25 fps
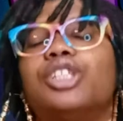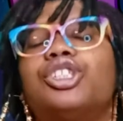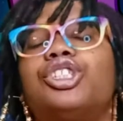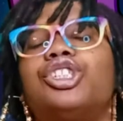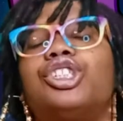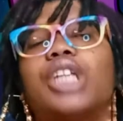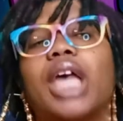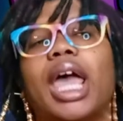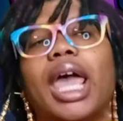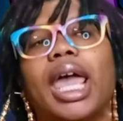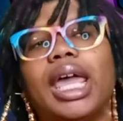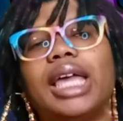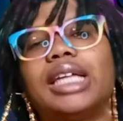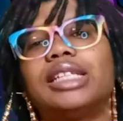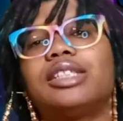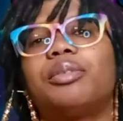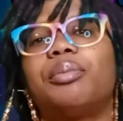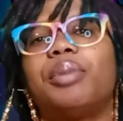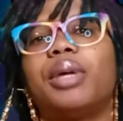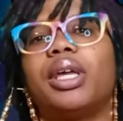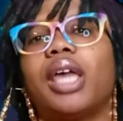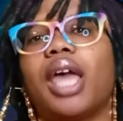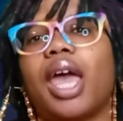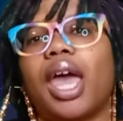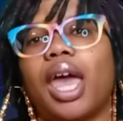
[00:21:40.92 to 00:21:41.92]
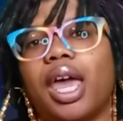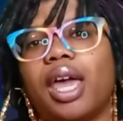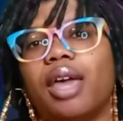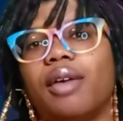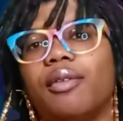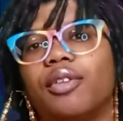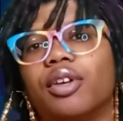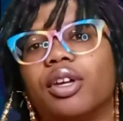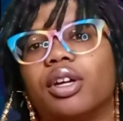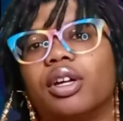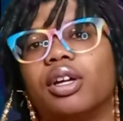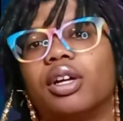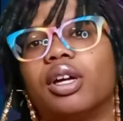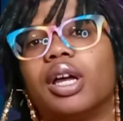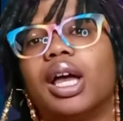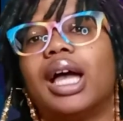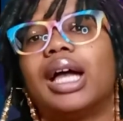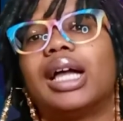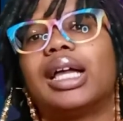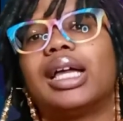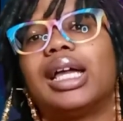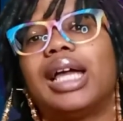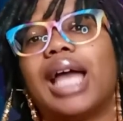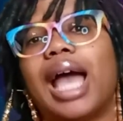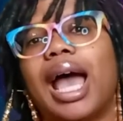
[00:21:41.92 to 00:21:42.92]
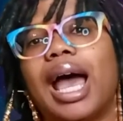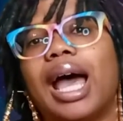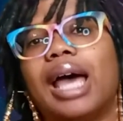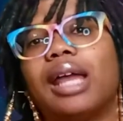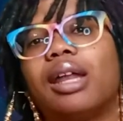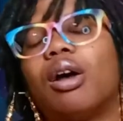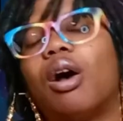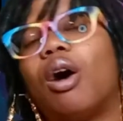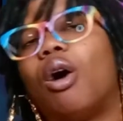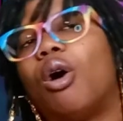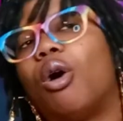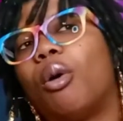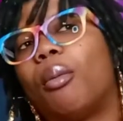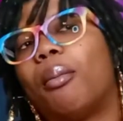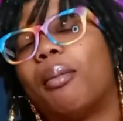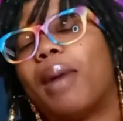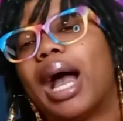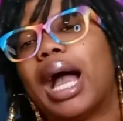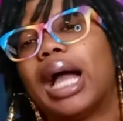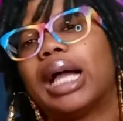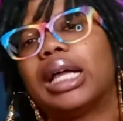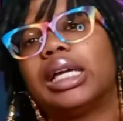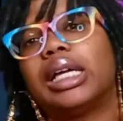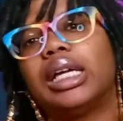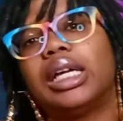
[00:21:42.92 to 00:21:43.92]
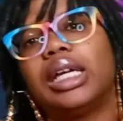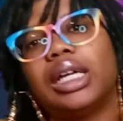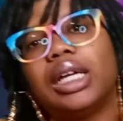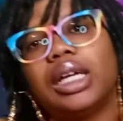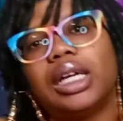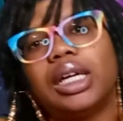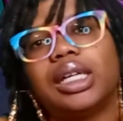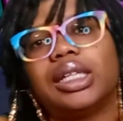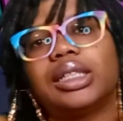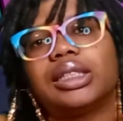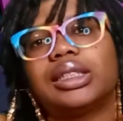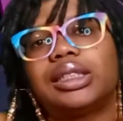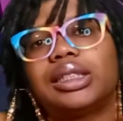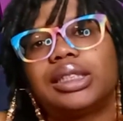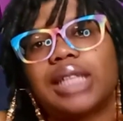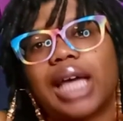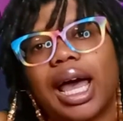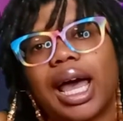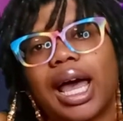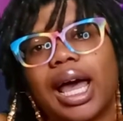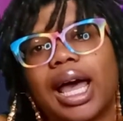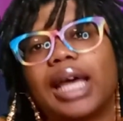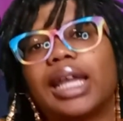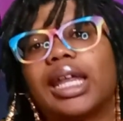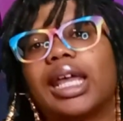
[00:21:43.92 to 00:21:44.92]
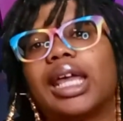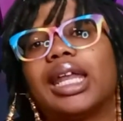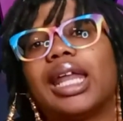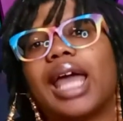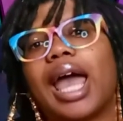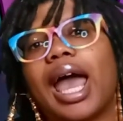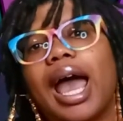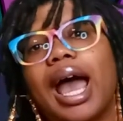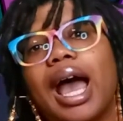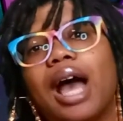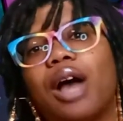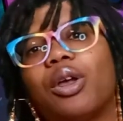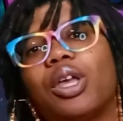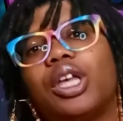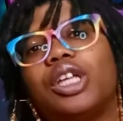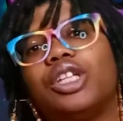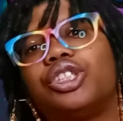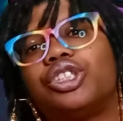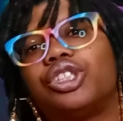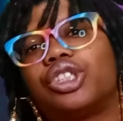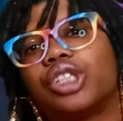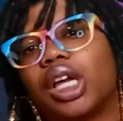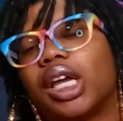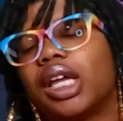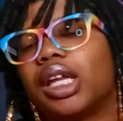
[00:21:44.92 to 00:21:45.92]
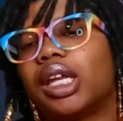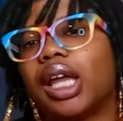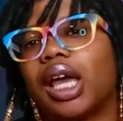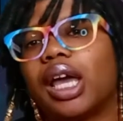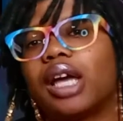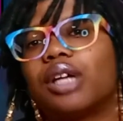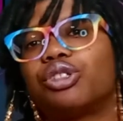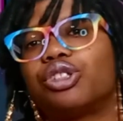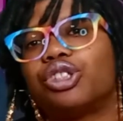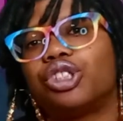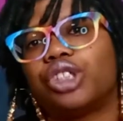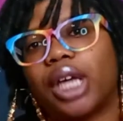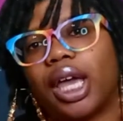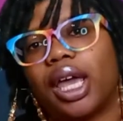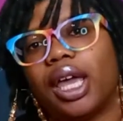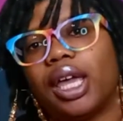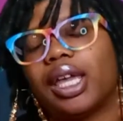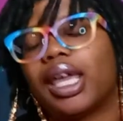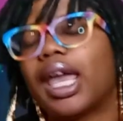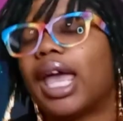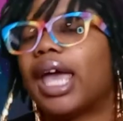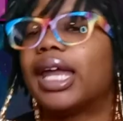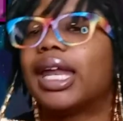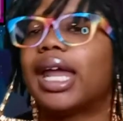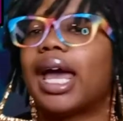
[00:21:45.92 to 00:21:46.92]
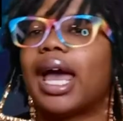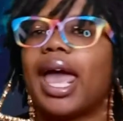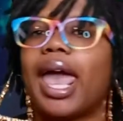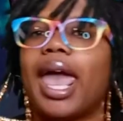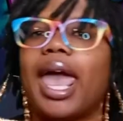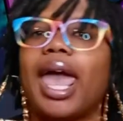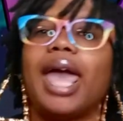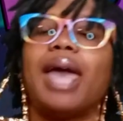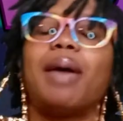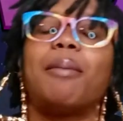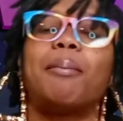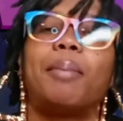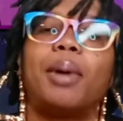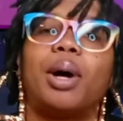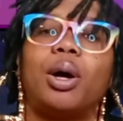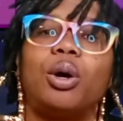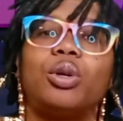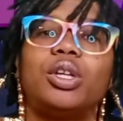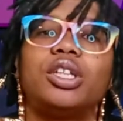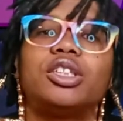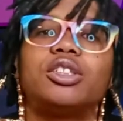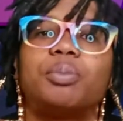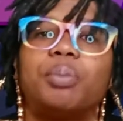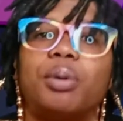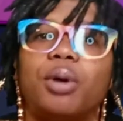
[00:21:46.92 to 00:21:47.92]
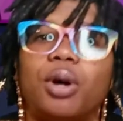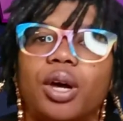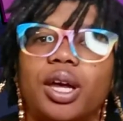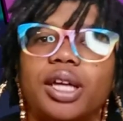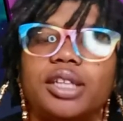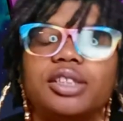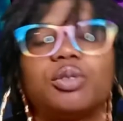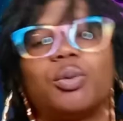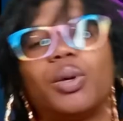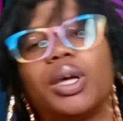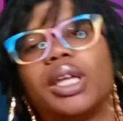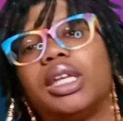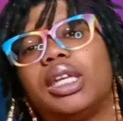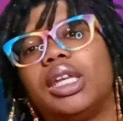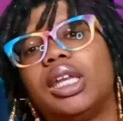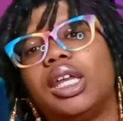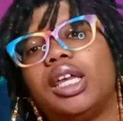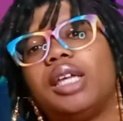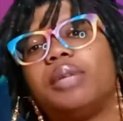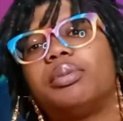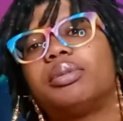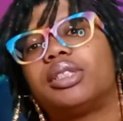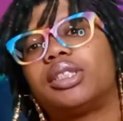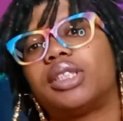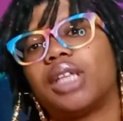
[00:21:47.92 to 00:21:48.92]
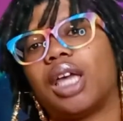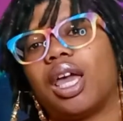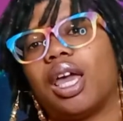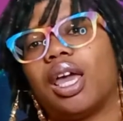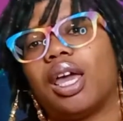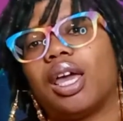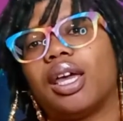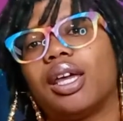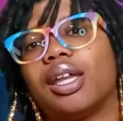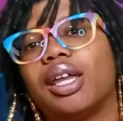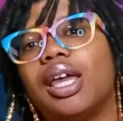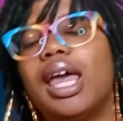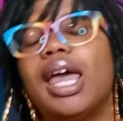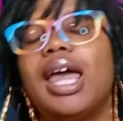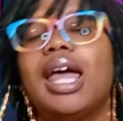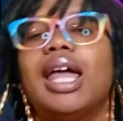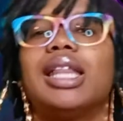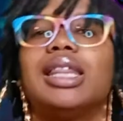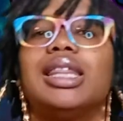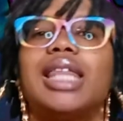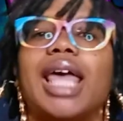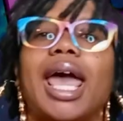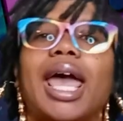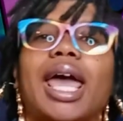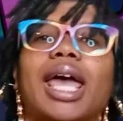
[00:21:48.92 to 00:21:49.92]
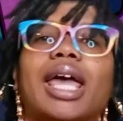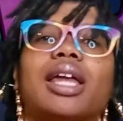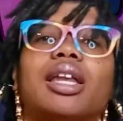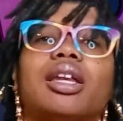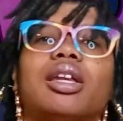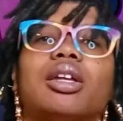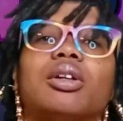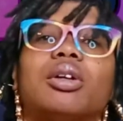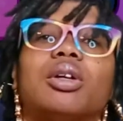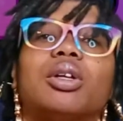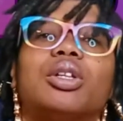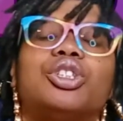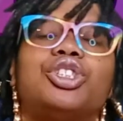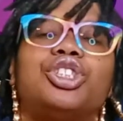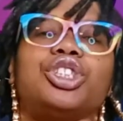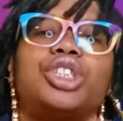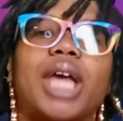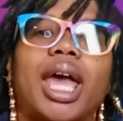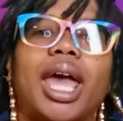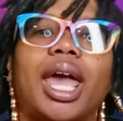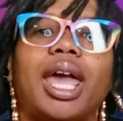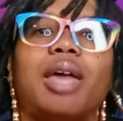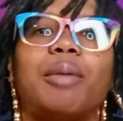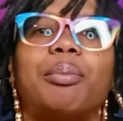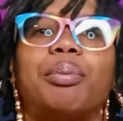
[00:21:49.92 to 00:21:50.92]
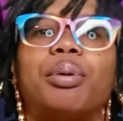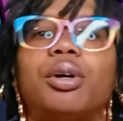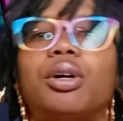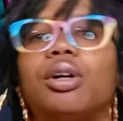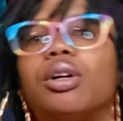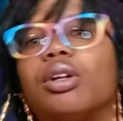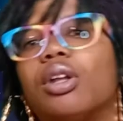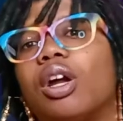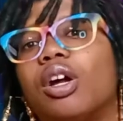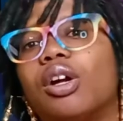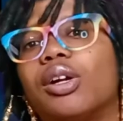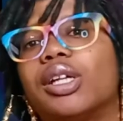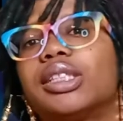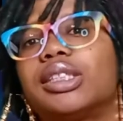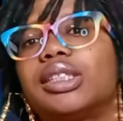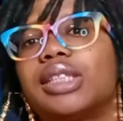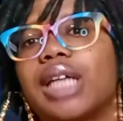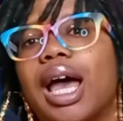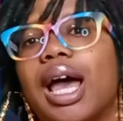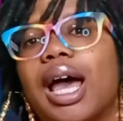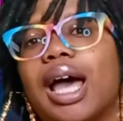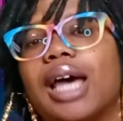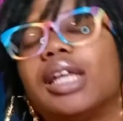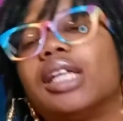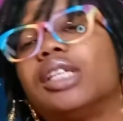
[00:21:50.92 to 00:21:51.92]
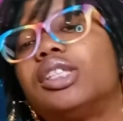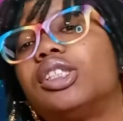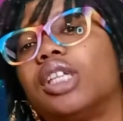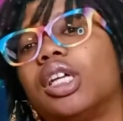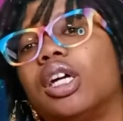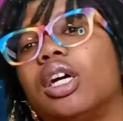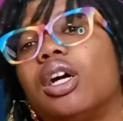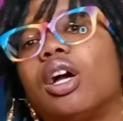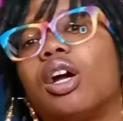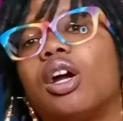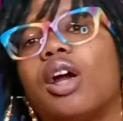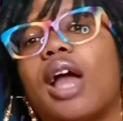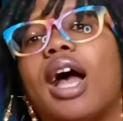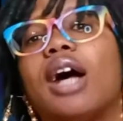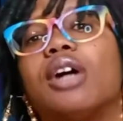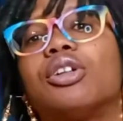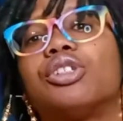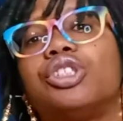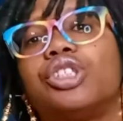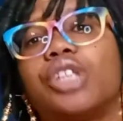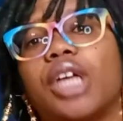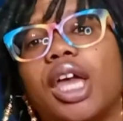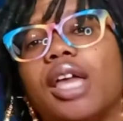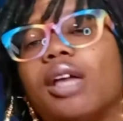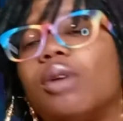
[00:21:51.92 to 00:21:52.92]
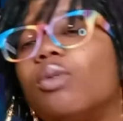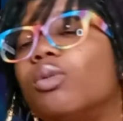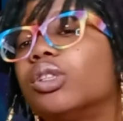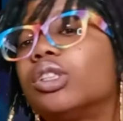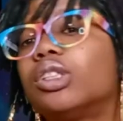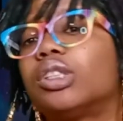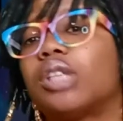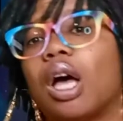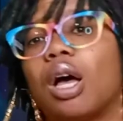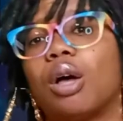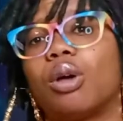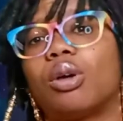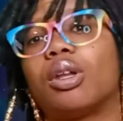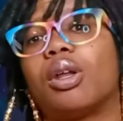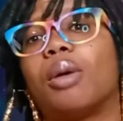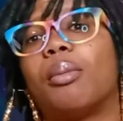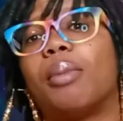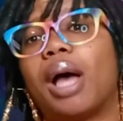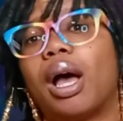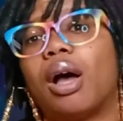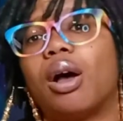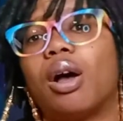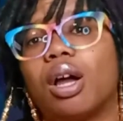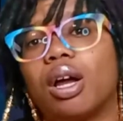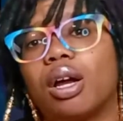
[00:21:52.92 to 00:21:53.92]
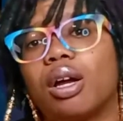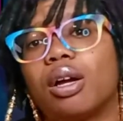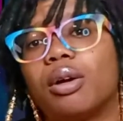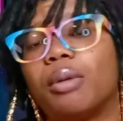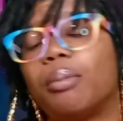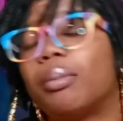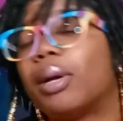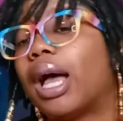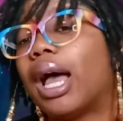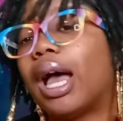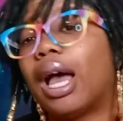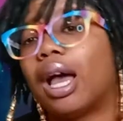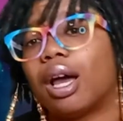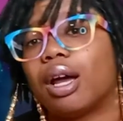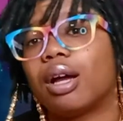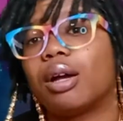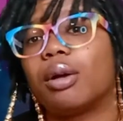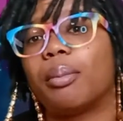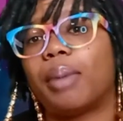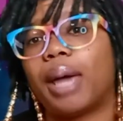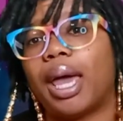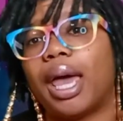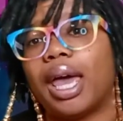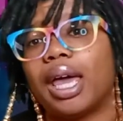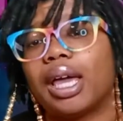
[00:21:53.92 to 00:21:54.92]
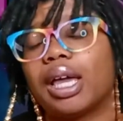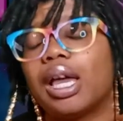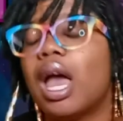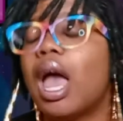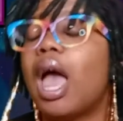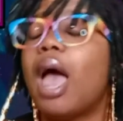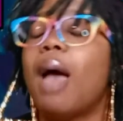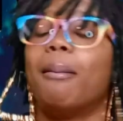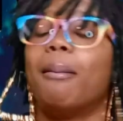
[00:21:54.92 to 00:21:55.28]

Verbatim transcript: Shane's behavior got on my good side in how he shut down Shake and and bonus points when Deep said that Shane pulled her aside to tell her how Shake was talking about her behind her back.